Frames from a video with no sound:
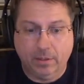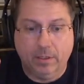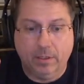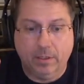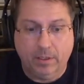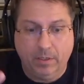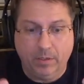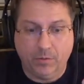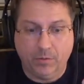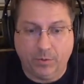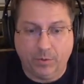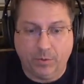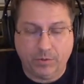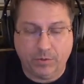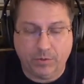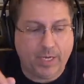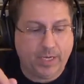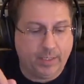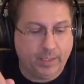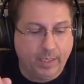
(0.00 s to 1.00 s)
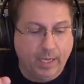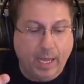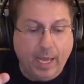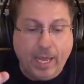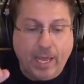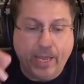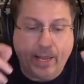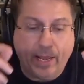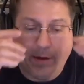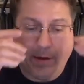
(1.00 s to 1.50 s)
Is what you're saying.
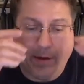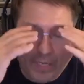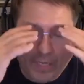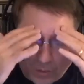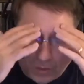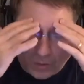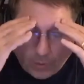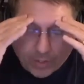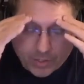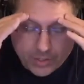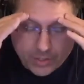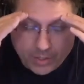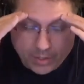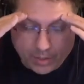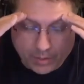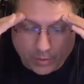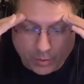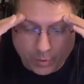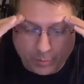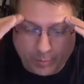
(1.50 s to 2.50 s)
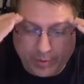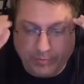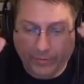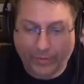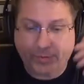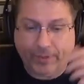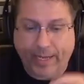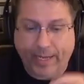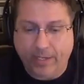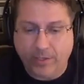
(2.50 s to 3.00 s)
Hey, I've got a question, a little bit of a
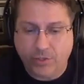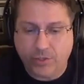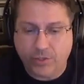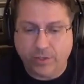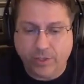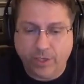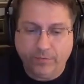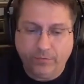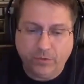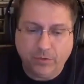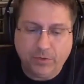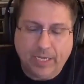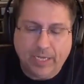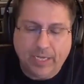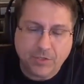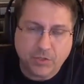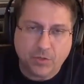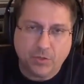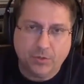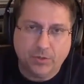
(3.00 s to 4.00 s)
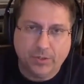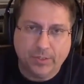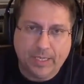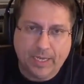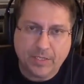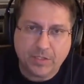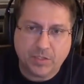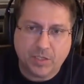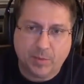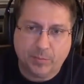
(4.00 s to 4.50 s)
tangent. Have you guys heard in the
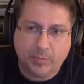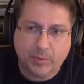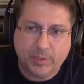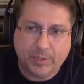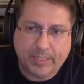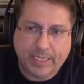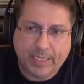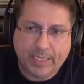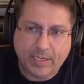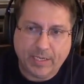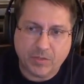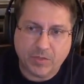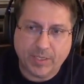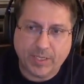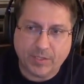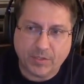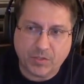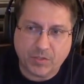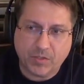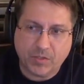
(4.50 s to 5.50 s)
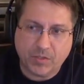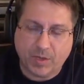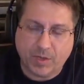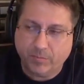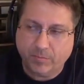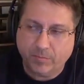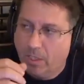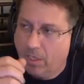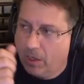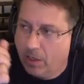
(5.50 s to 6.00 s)
last couple of days that
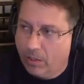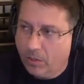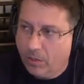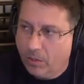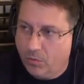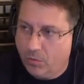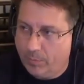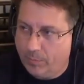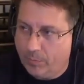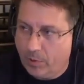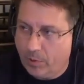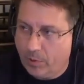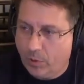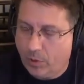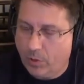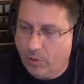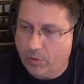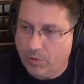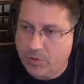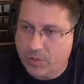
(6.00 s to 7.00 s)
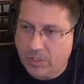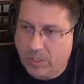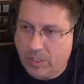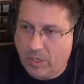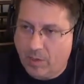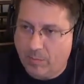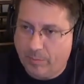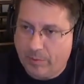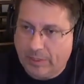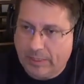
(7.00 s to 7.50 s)
some cryptocurrency
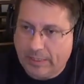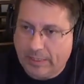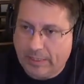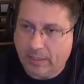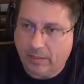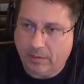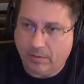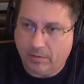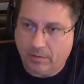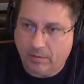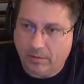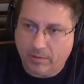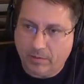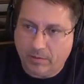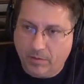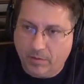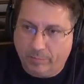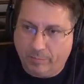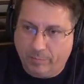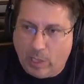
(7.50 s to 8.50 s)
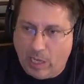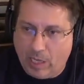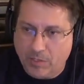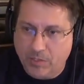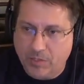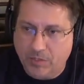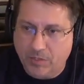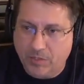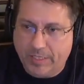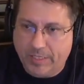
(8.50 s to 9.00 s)
company, the
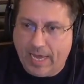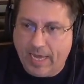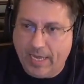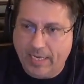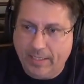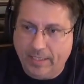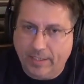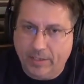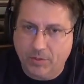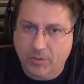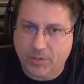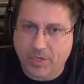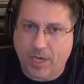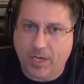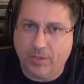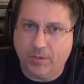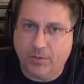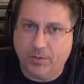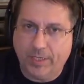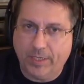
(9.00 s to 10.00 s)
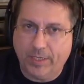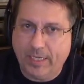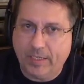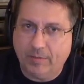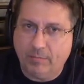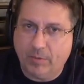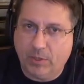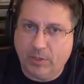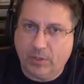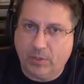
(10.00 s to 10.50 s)
boss died and there's $180
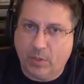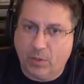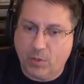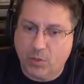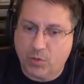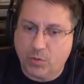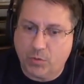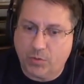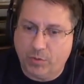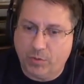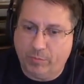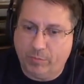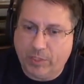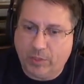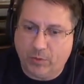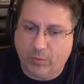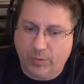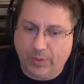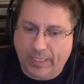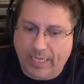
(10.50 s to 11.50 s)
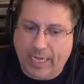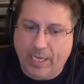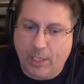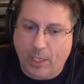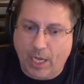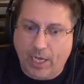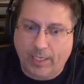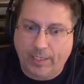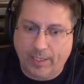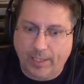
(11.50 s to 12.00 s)
million worth of Bitcoin got
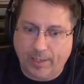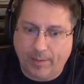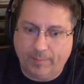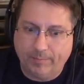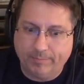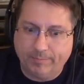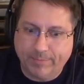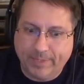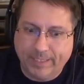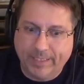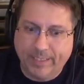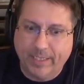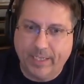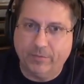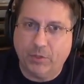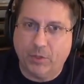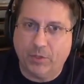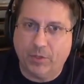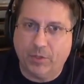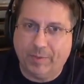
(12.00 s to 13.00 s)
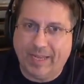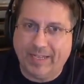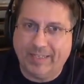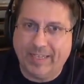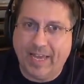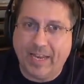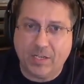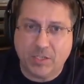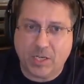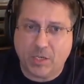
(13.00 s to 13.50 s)
locked up? Have you heard about
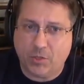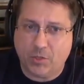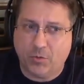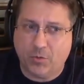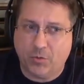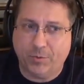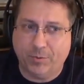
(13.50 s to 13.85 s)
that? Is that true?